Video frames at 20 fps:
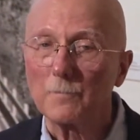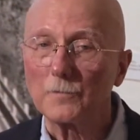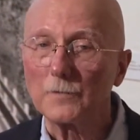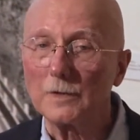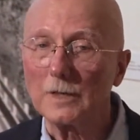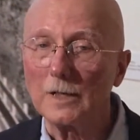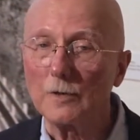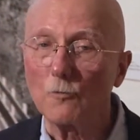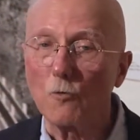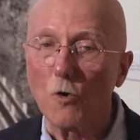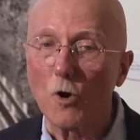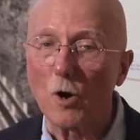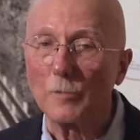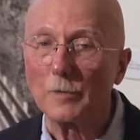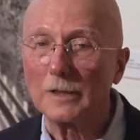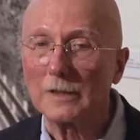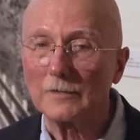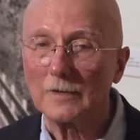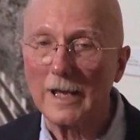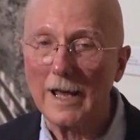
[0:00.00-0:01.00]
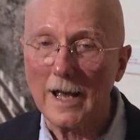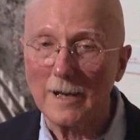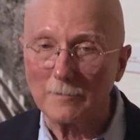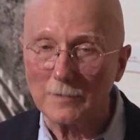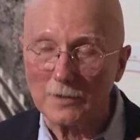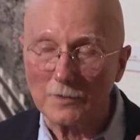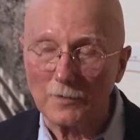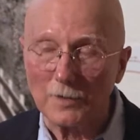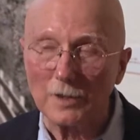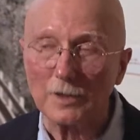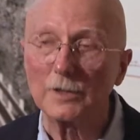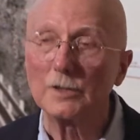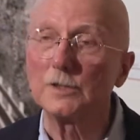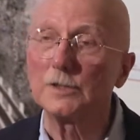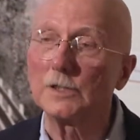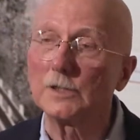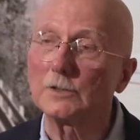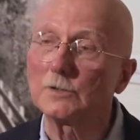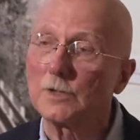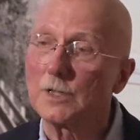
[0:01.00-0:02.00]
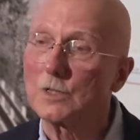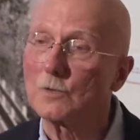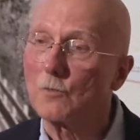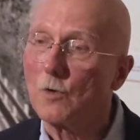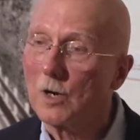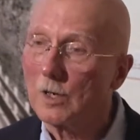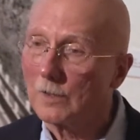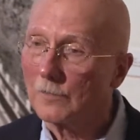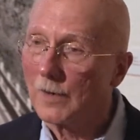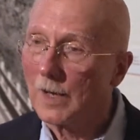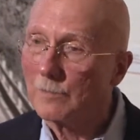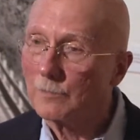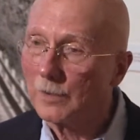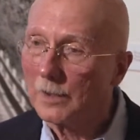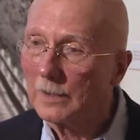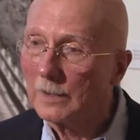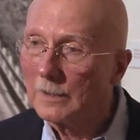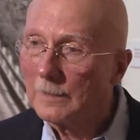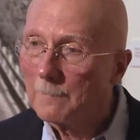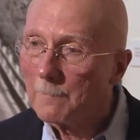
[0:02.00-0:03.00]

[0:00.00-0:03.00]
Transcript: the warming of the atmosphere and the increased water vapor,